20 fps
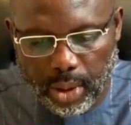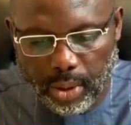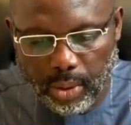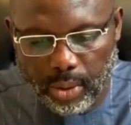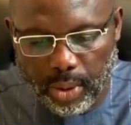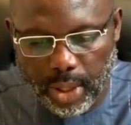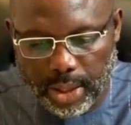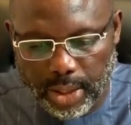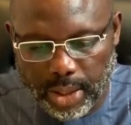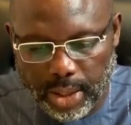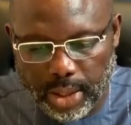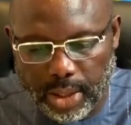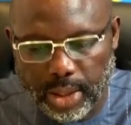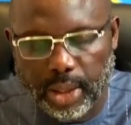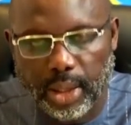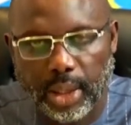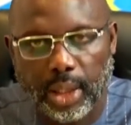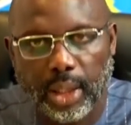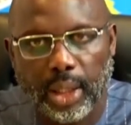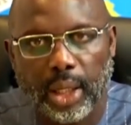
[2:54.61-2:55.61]

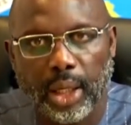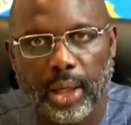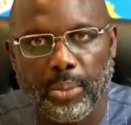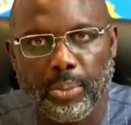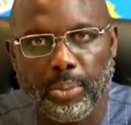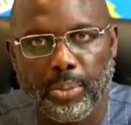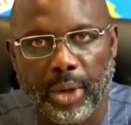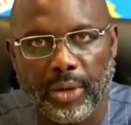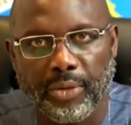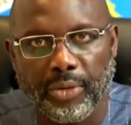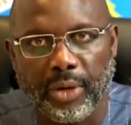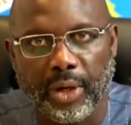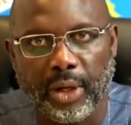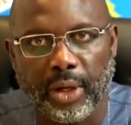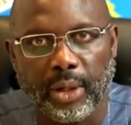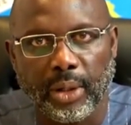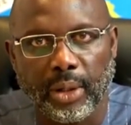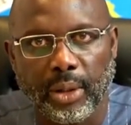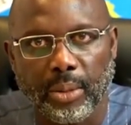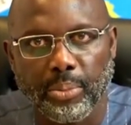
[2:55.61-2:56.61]
rest in
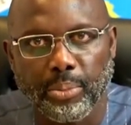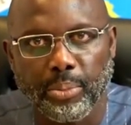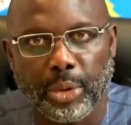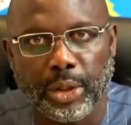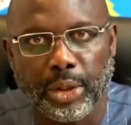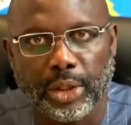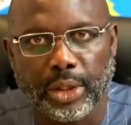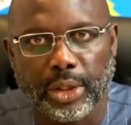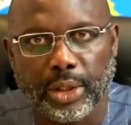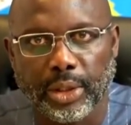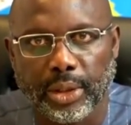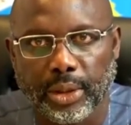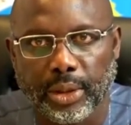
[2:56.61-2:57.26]
perfect peace.